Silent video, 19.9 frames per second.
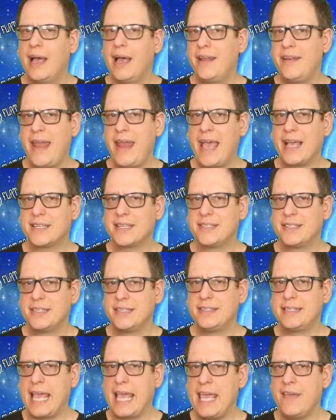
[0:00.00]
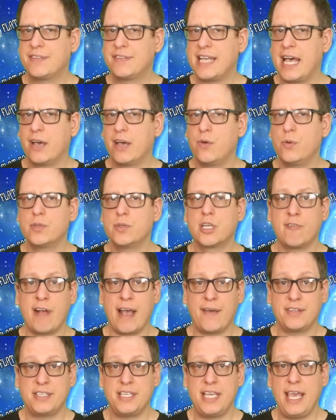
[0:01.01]
And next, Dave tackles
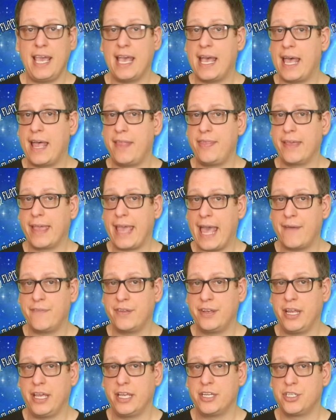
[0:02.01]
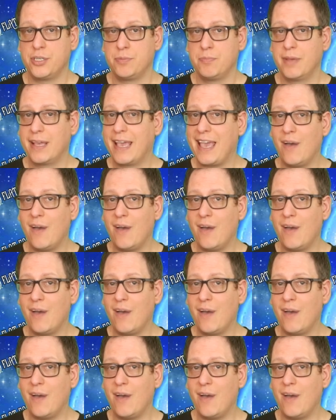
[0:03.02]
gravity and the Cavendish.